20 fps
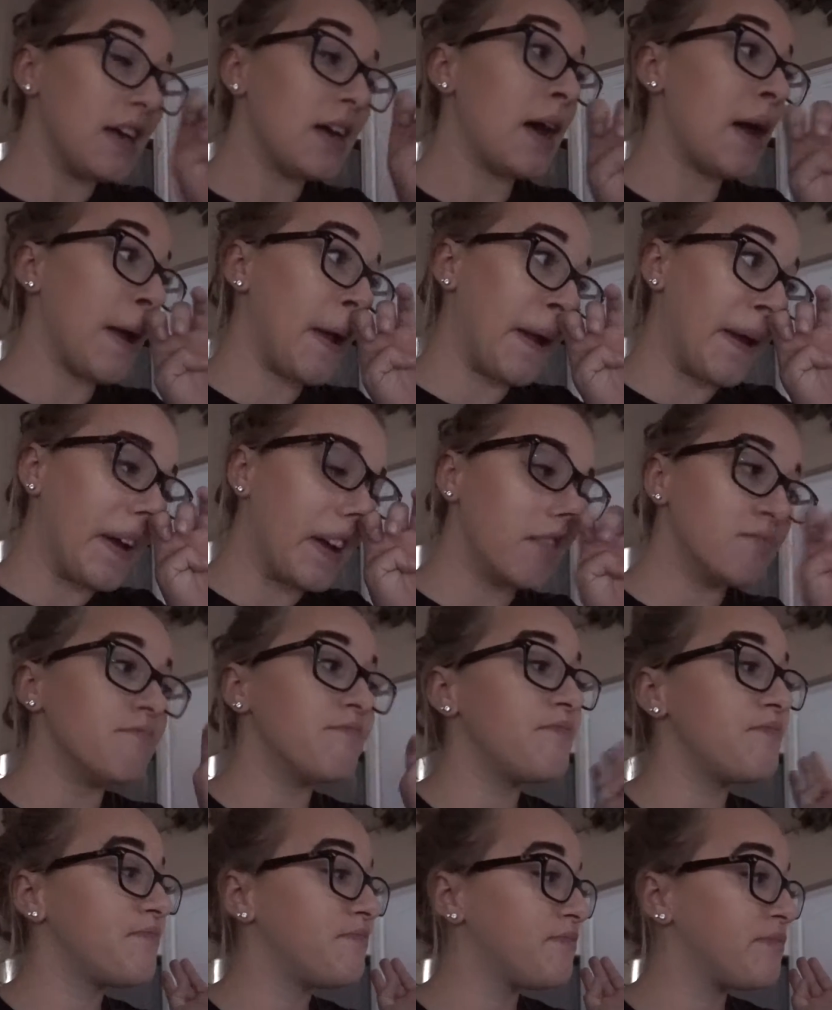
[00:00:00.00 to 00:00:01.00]
I
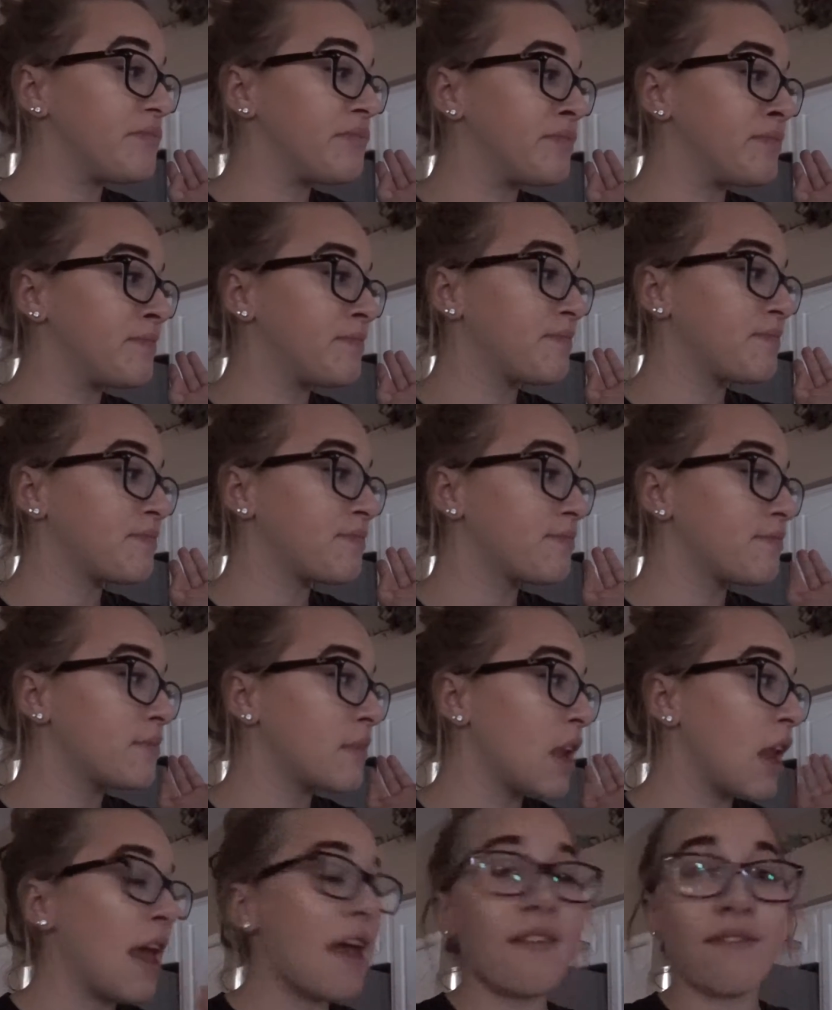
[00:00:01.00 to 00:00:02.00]
am
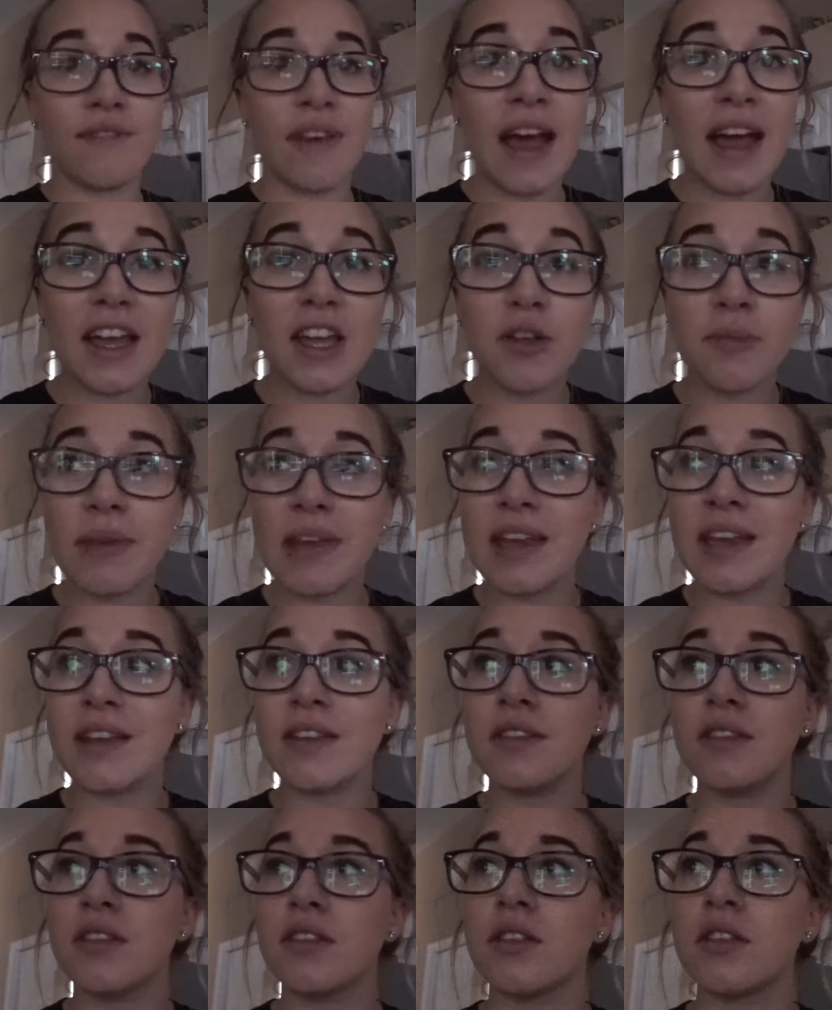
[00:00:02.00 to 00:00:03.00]

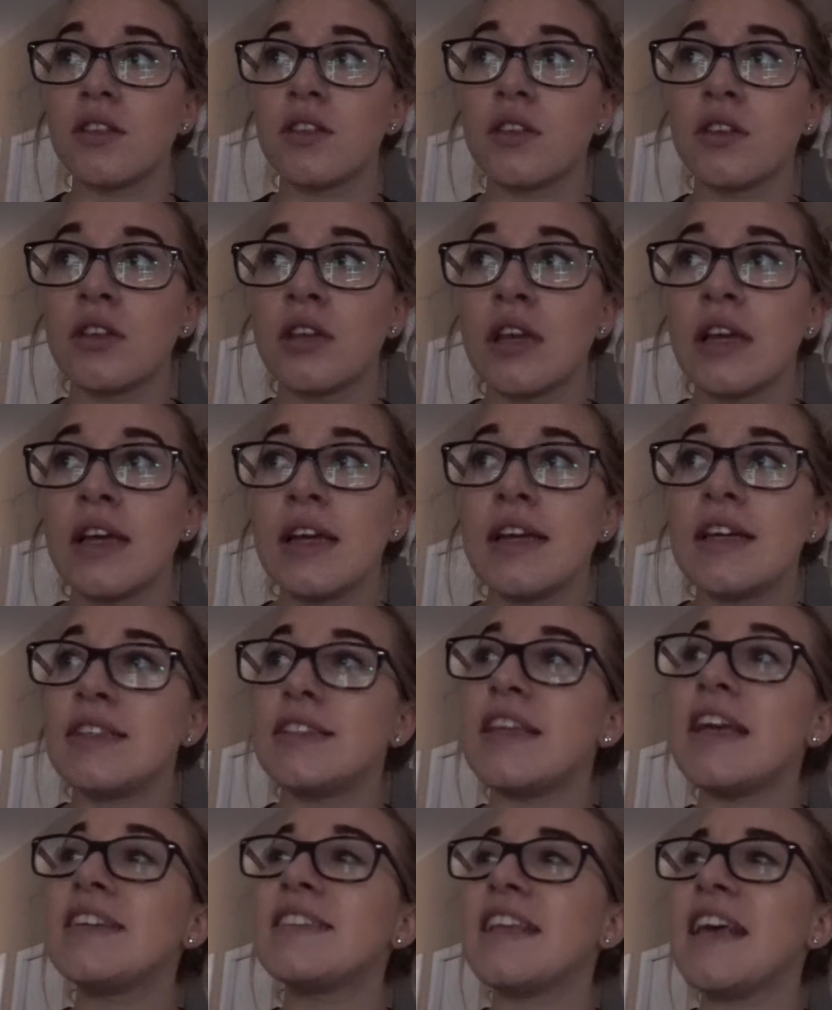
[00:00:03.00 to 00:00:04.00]
vacuuming.
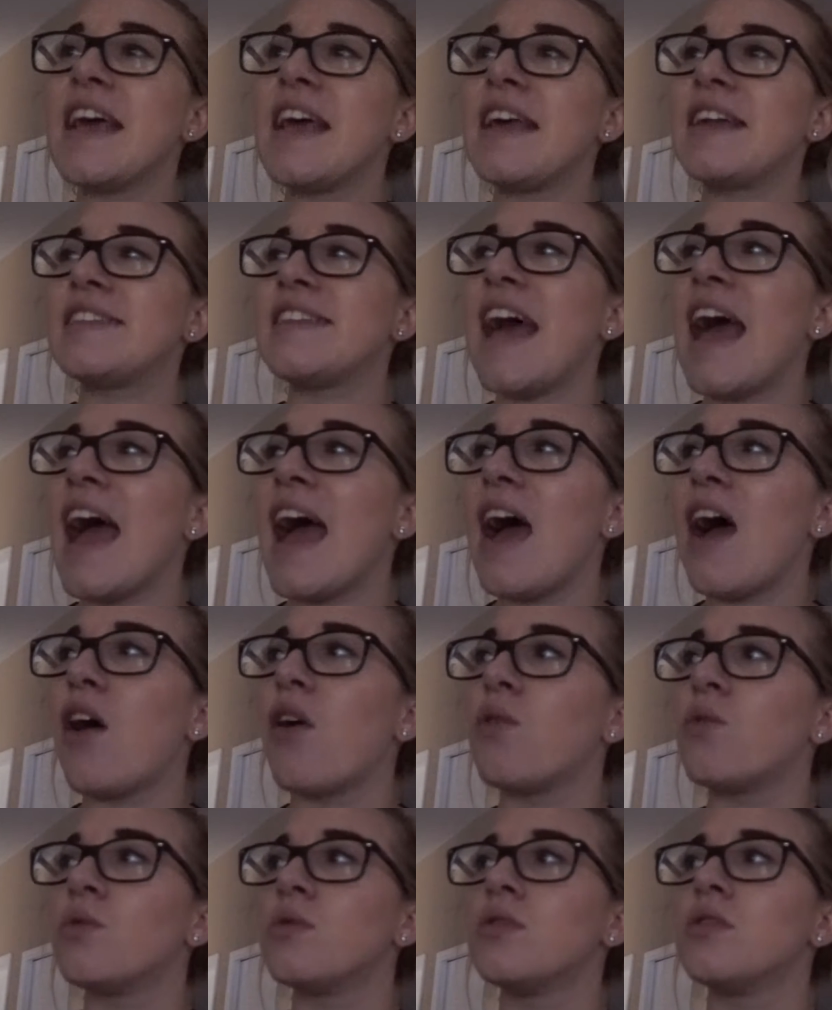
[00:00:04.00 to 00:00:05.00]
Daisy,
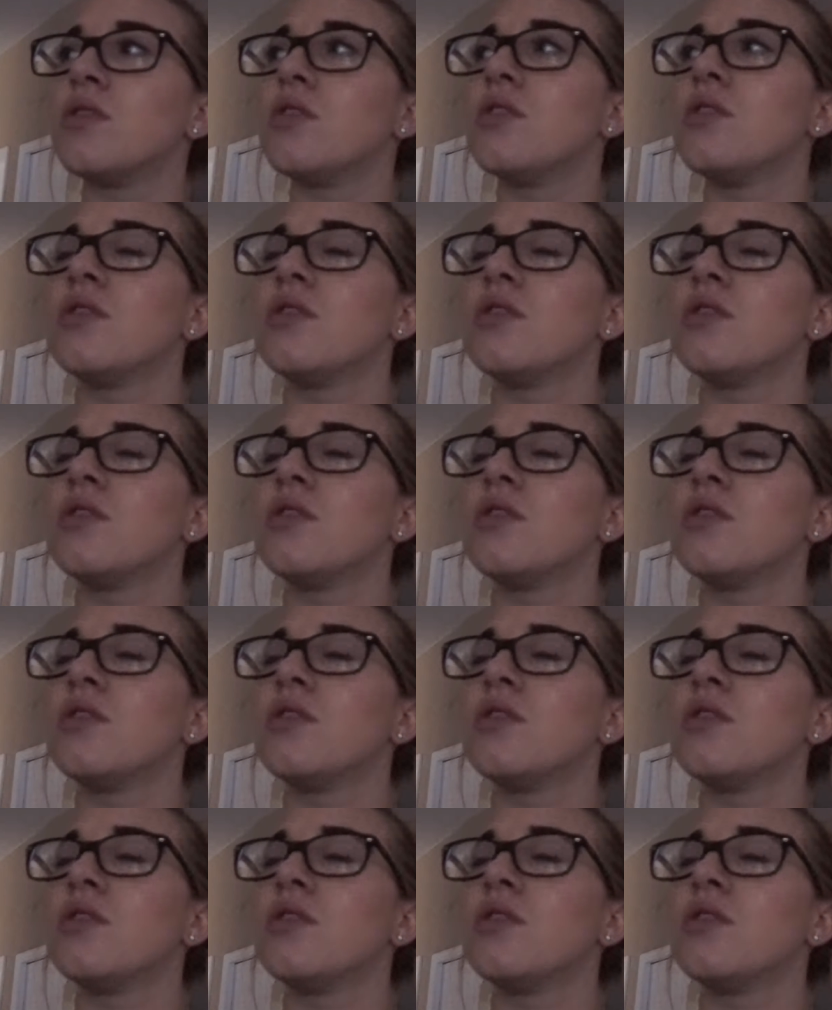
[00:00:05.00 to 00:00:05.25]
down!